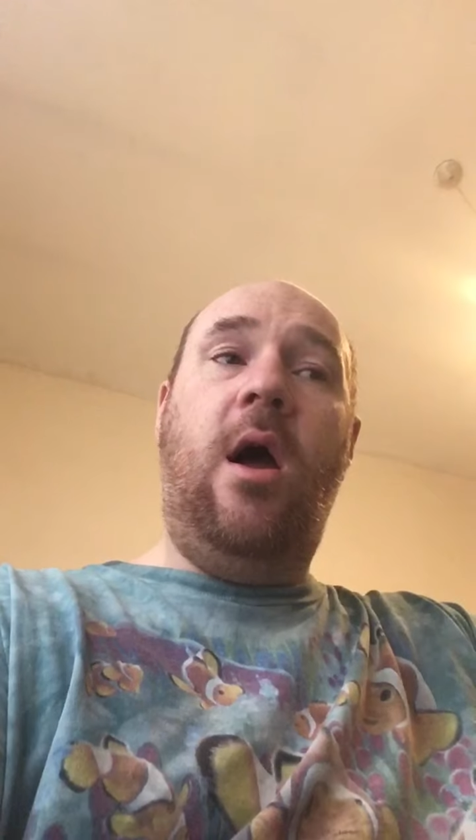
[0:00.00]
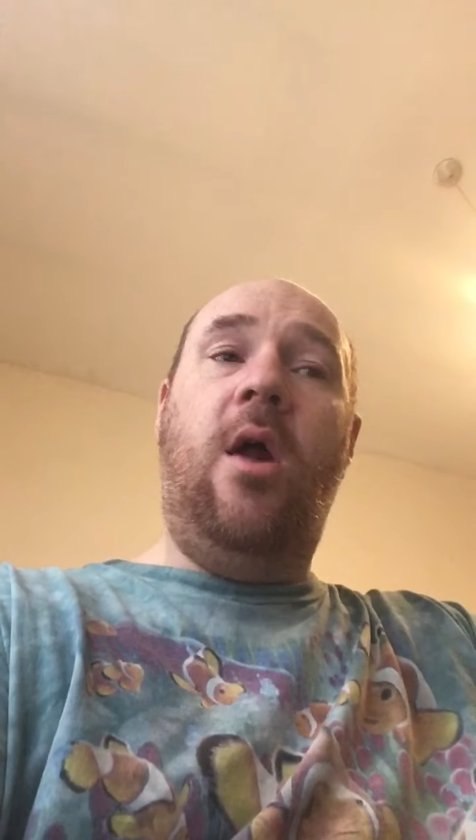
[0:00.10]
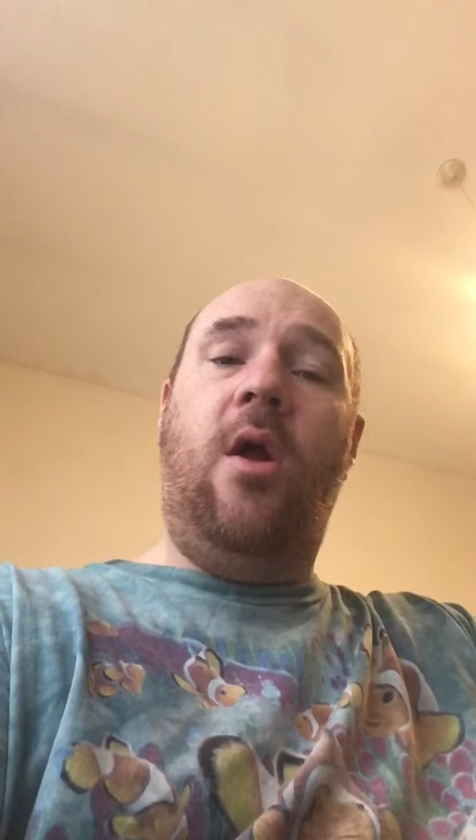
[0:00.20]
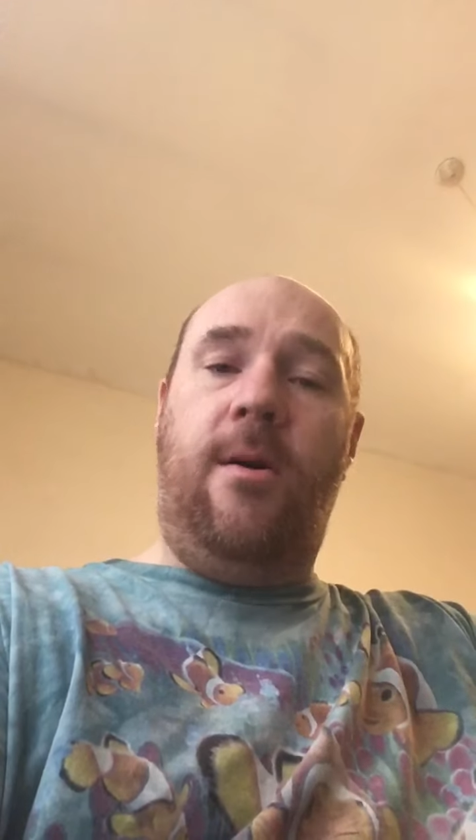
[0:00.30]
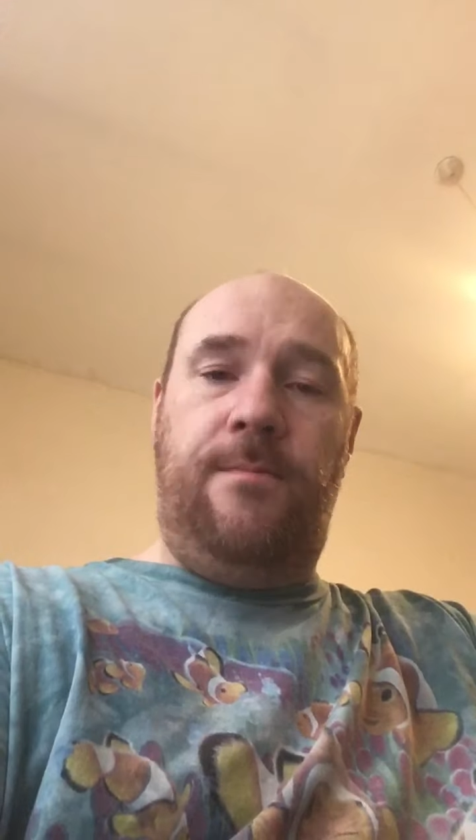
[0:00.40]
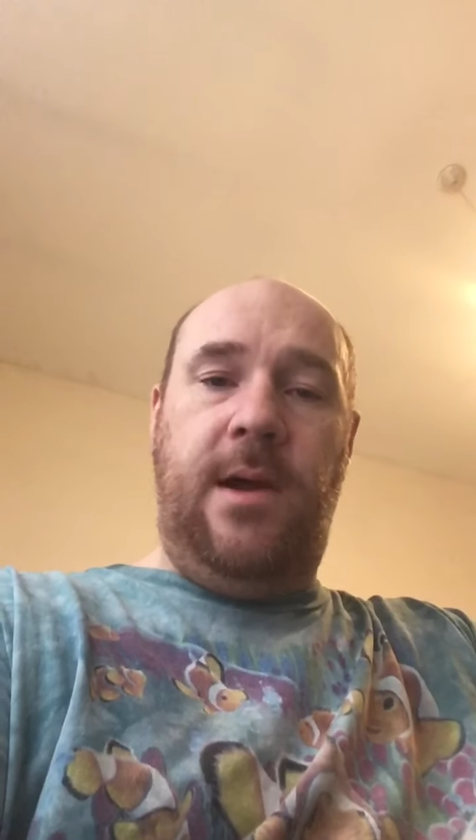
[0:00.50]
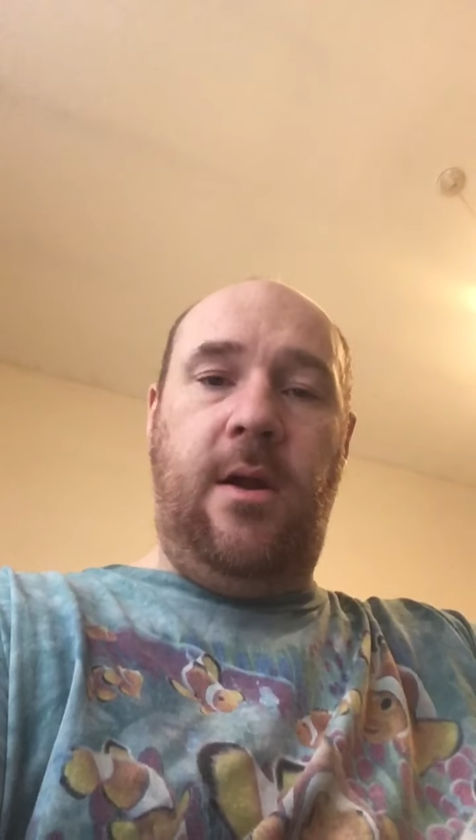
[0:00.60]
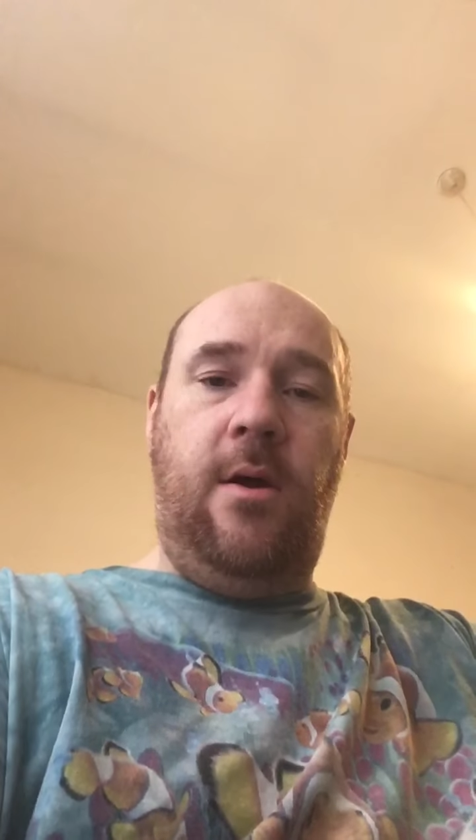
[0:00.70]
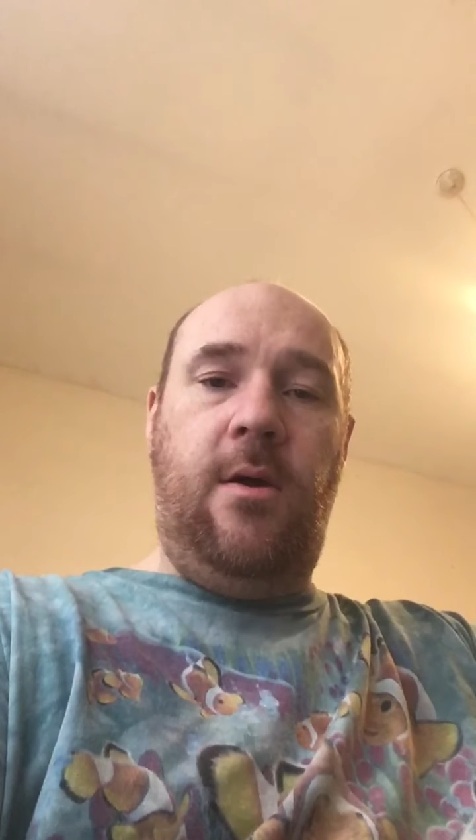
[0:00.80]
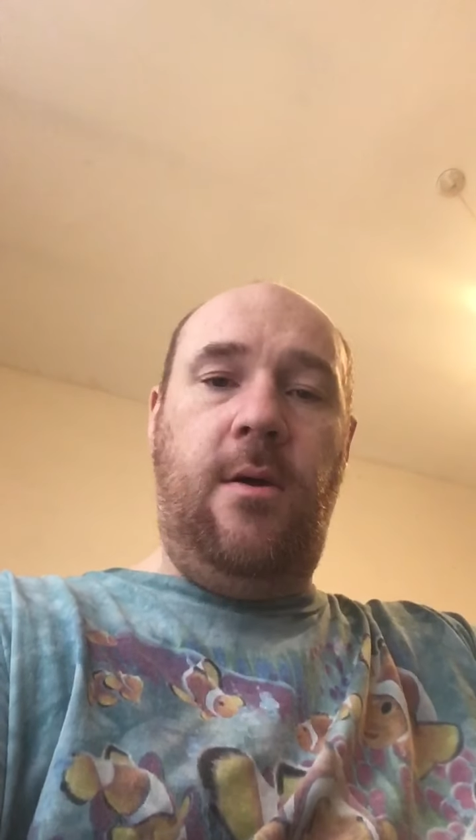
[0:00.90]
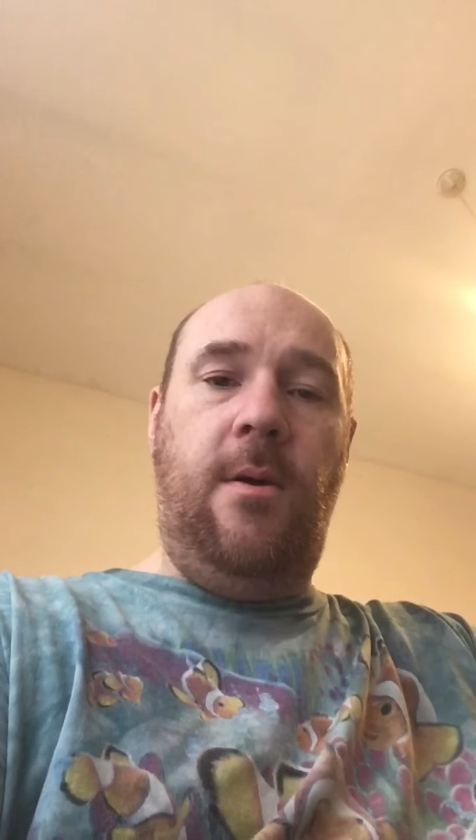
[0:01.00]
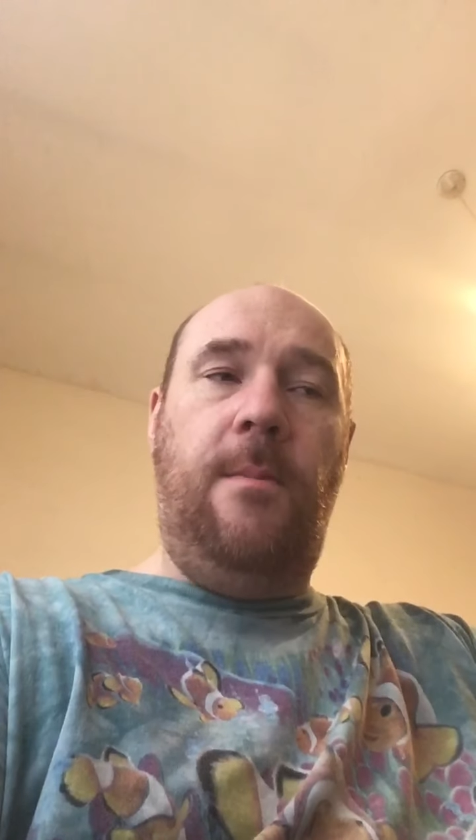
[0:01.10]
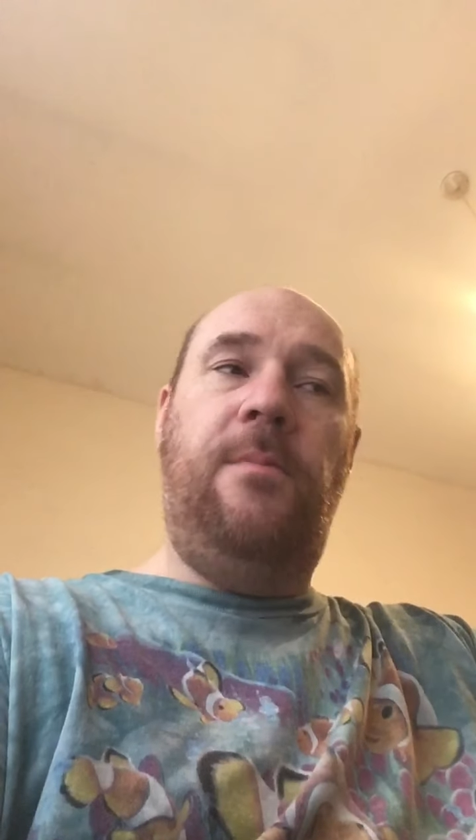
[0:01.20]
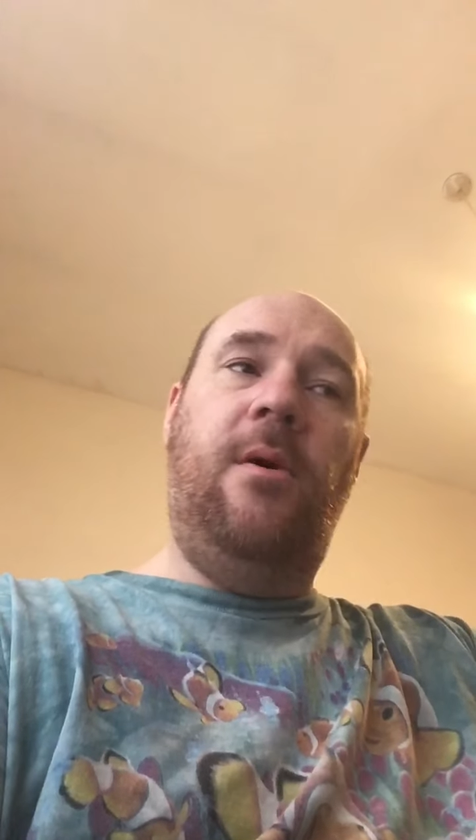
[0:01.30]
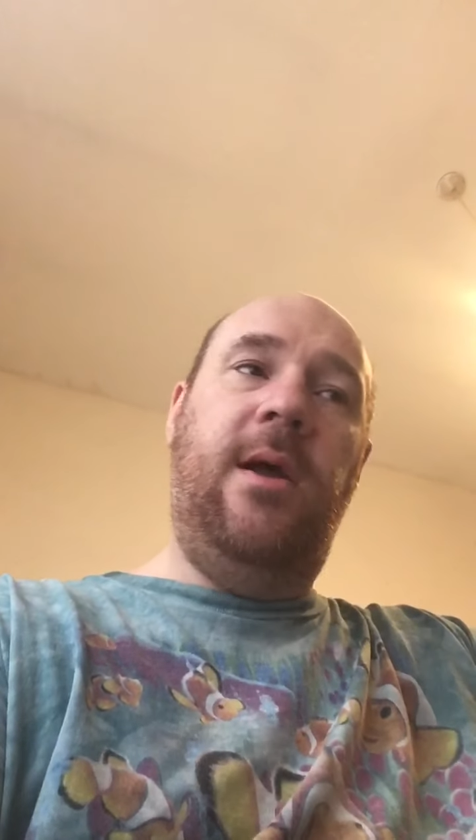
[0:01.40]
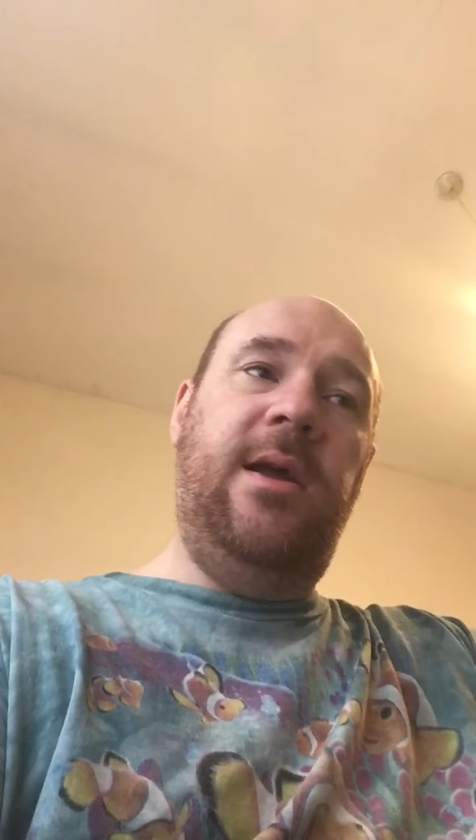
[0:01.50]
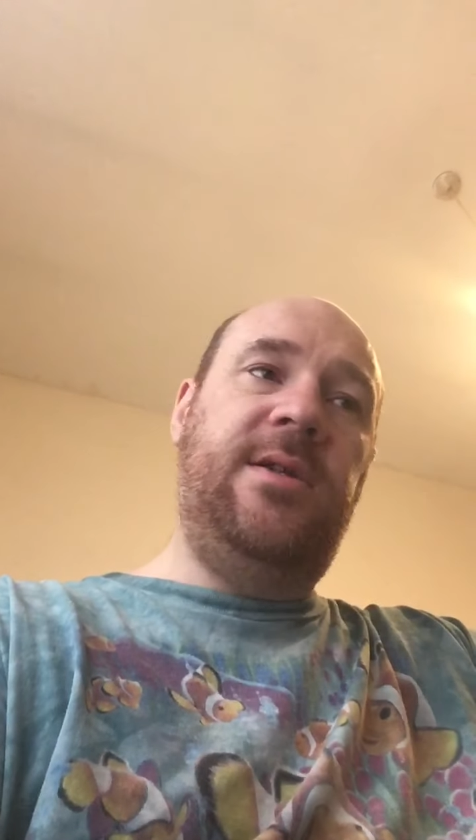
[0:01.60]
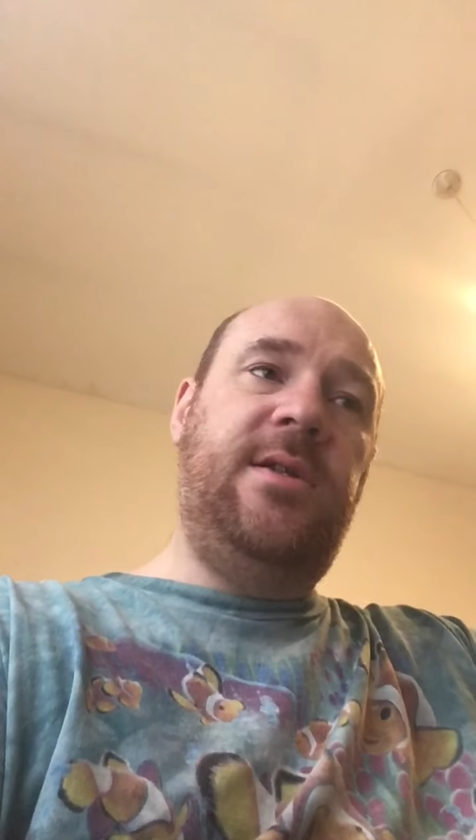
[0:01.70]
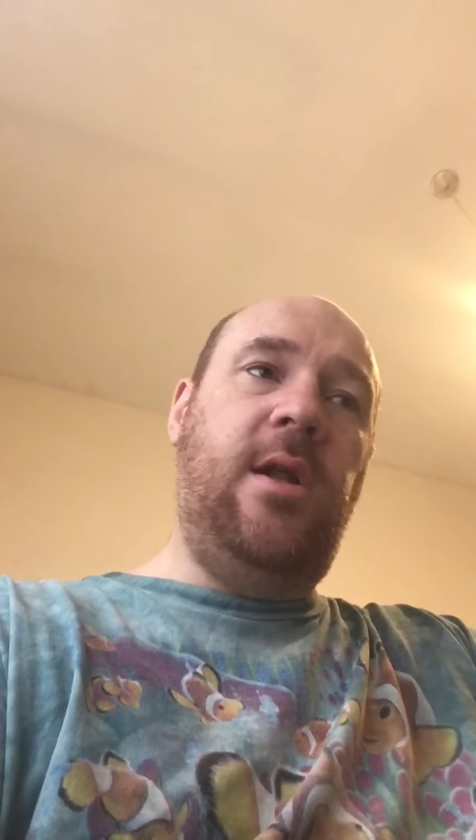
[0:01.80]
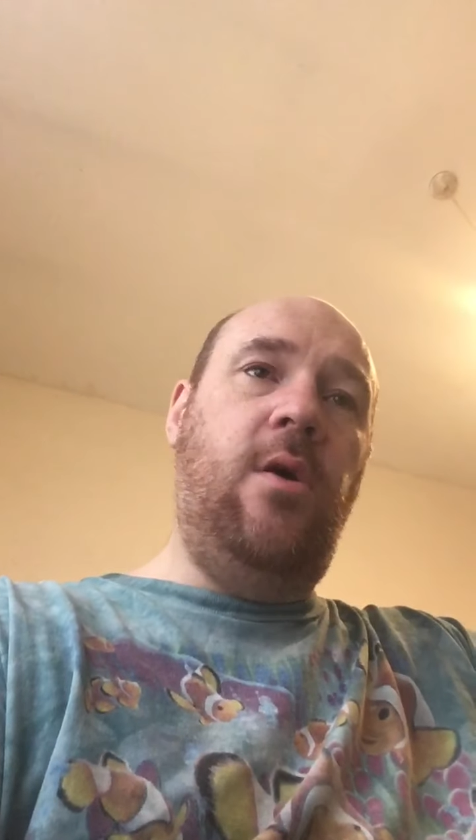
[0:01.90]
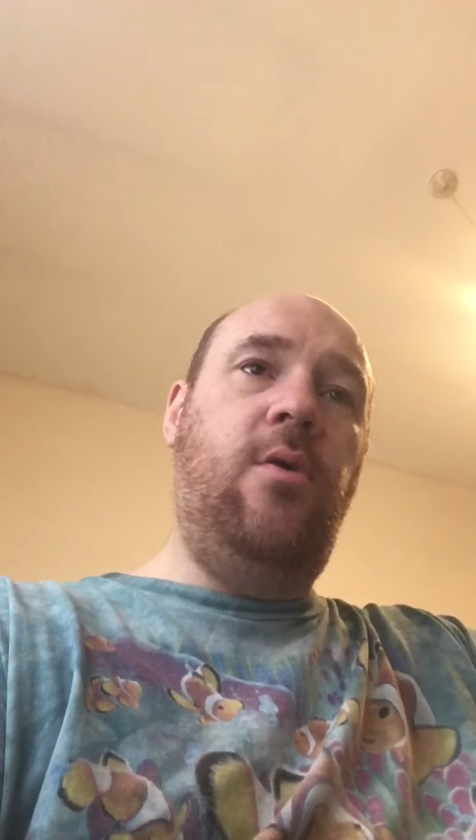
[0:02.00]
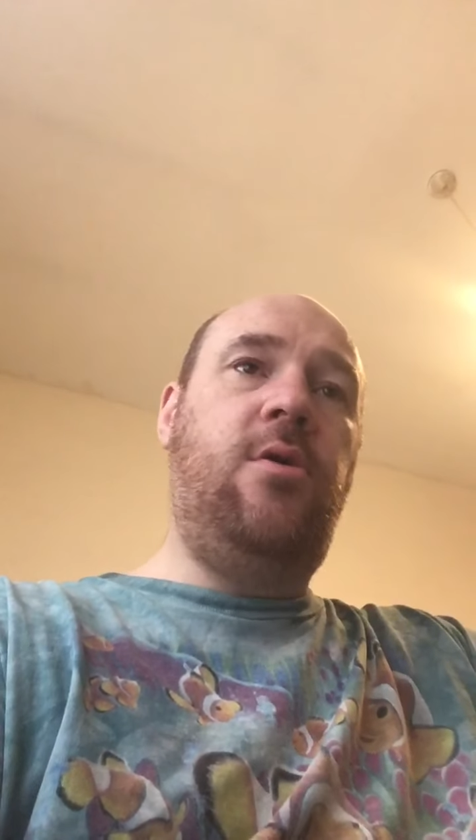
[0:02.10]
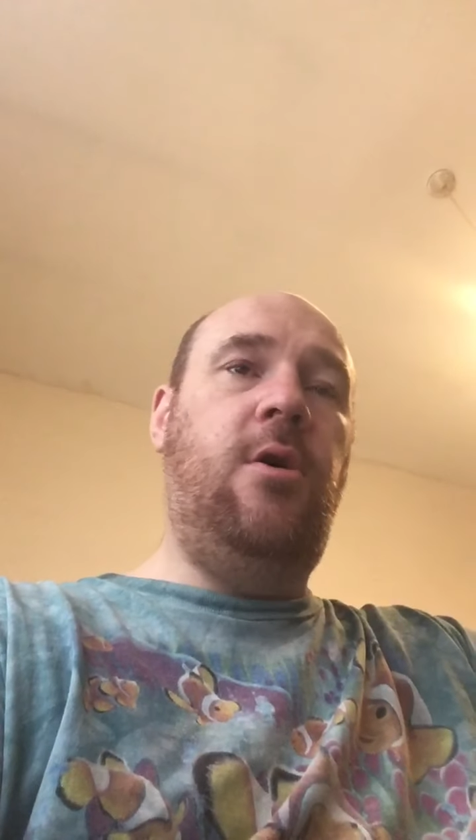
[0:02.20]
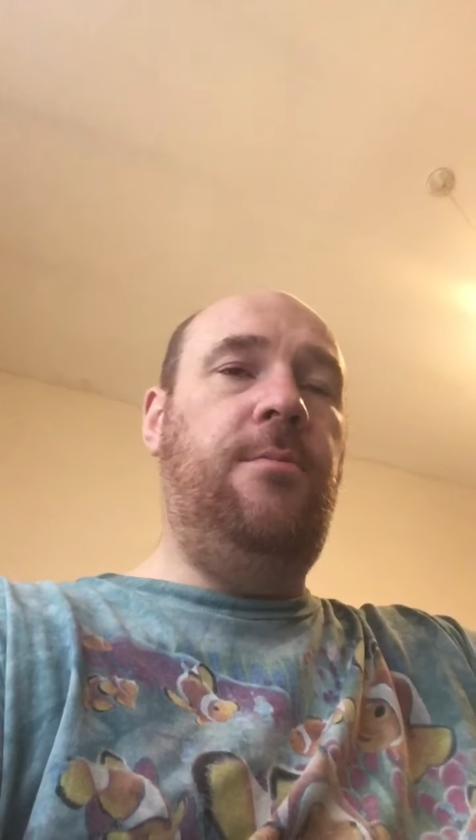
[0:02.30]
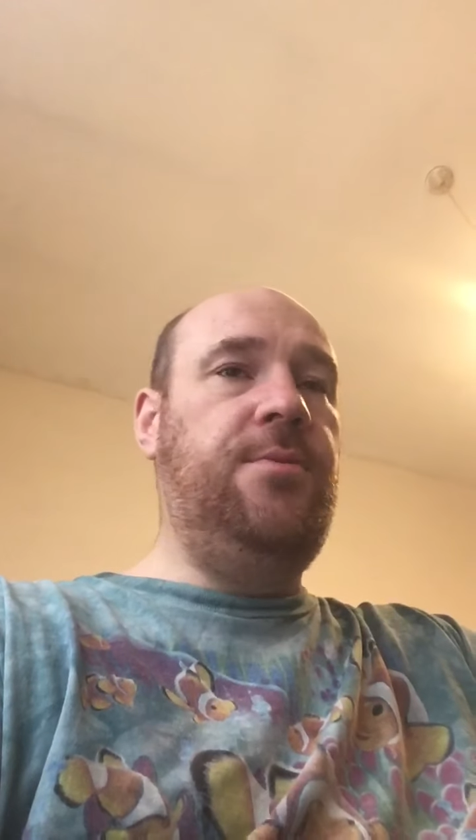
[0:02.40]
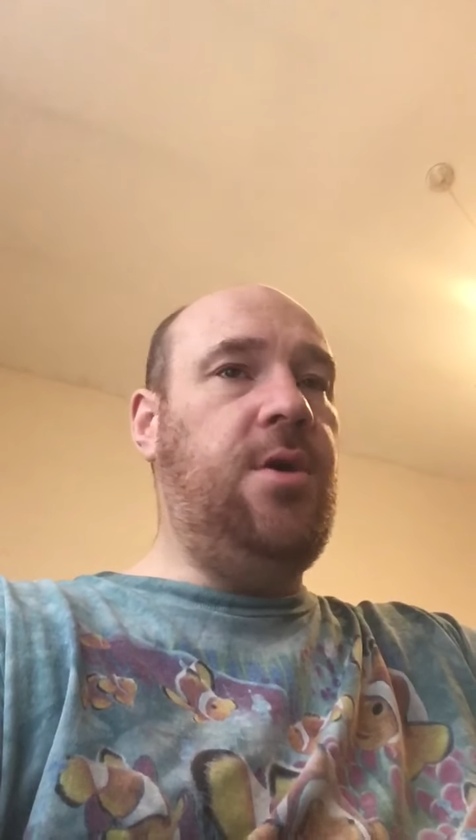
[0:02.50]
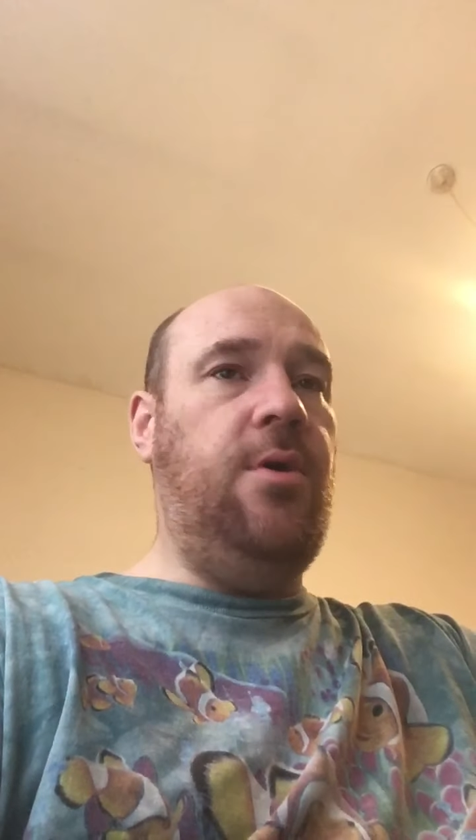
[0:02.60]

A lot better, but it still comes